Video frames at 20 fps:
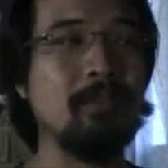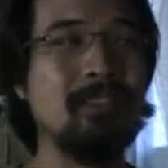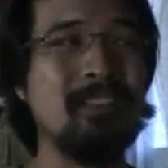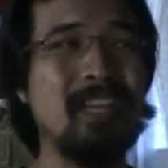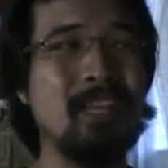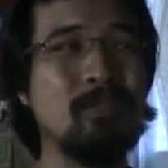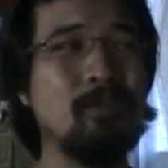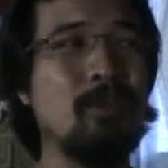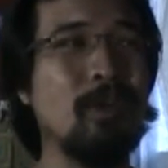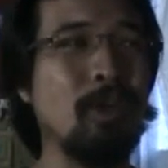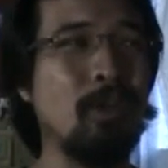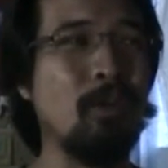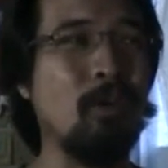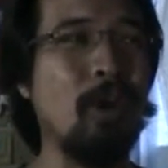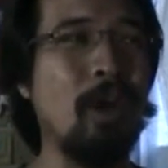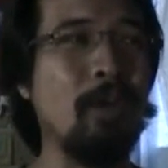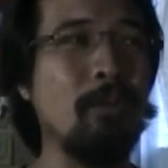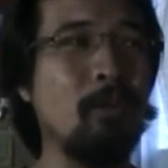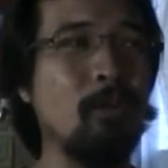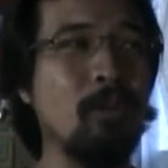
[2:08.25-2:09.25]
That's why, you know,
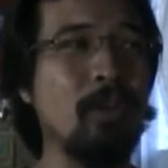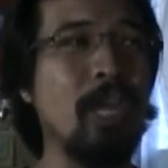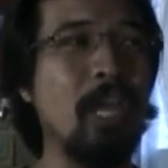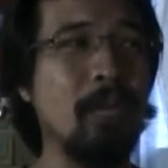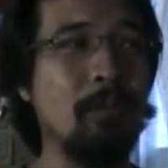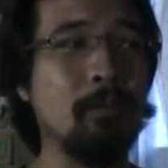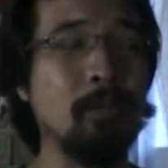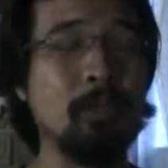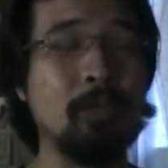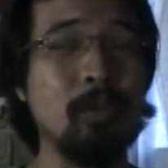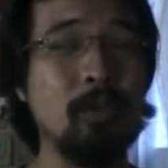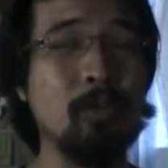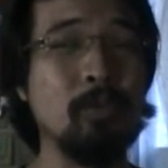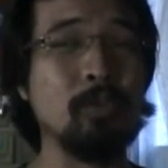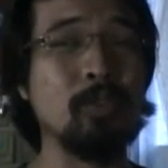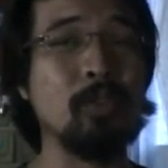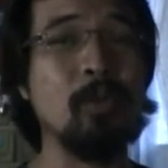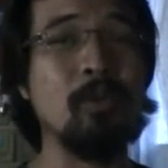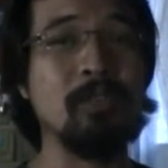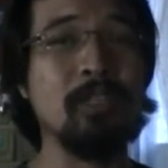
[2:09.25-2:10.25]
I'm only able to
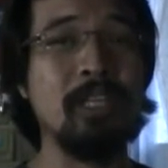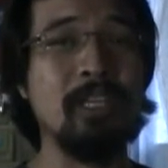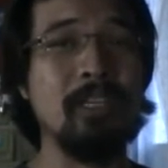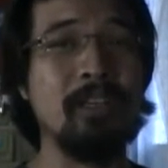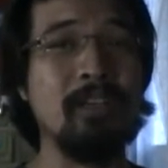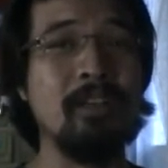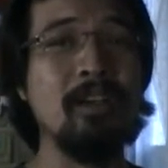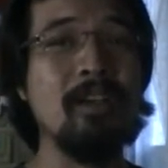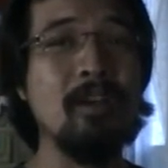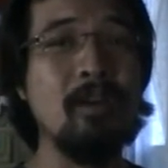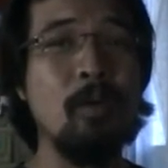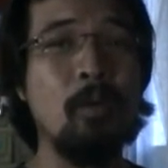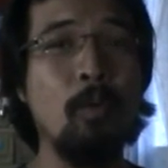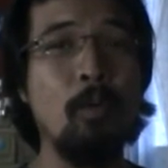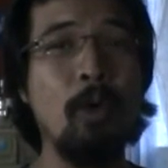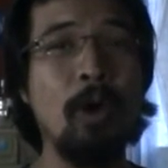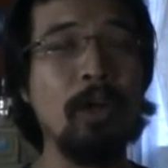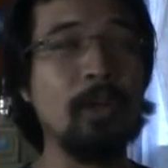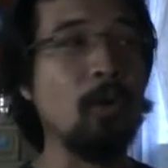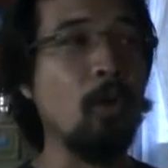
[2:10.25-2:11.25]
use only
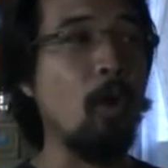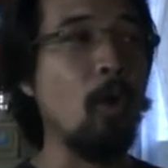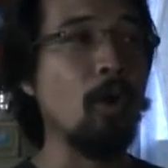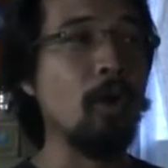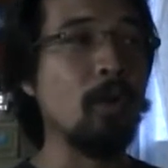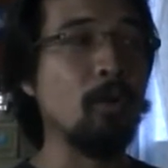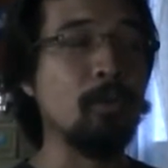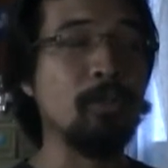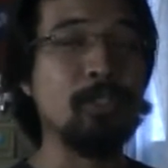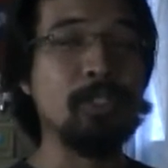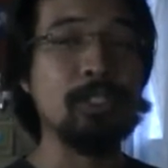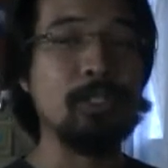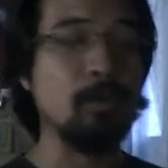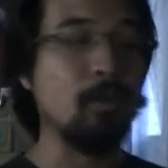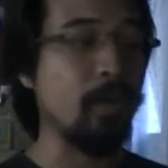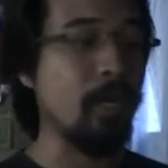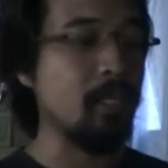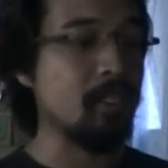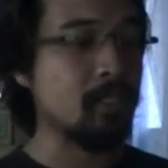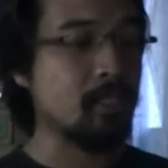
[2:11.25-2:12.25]
1 aura, which is
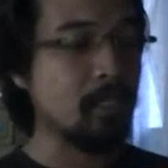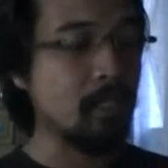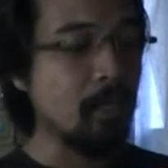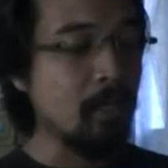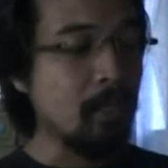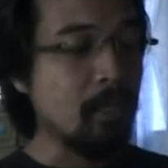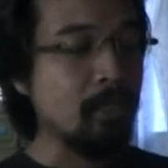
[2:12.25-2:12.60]
grace.